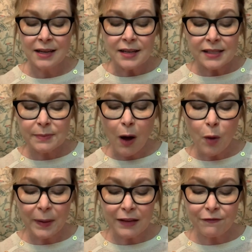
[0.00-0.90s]
Small
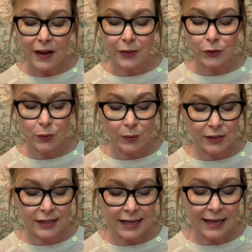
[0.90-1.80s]
pin feathers were
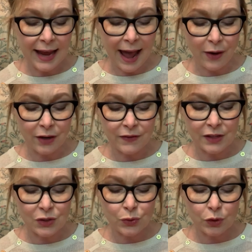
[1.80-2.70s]
sticking out of the
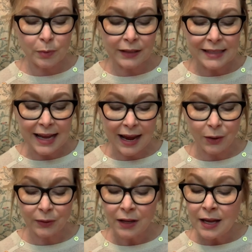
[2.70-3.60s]
strubly
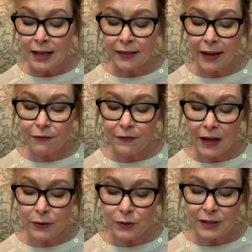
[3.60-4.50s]
down like
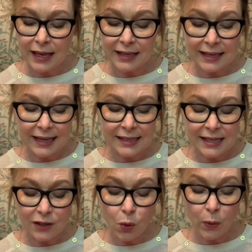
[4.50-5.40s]
feathers in an
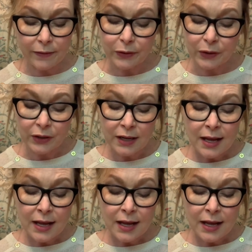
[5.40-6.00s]
Indian quiver.